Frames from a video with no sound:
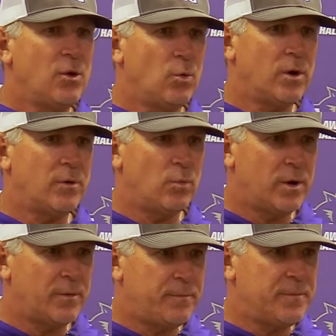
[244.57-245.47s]

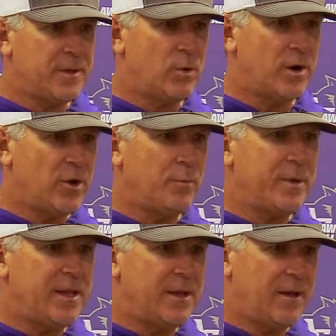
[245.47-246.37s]
where he'll
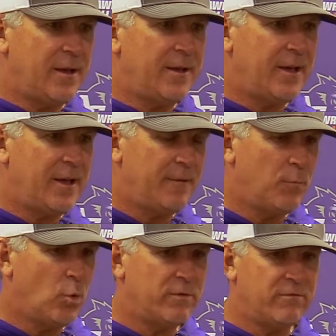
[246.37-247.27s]
be
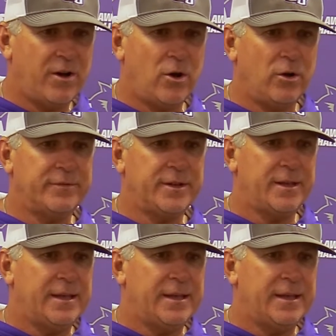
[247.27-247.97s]
more involved.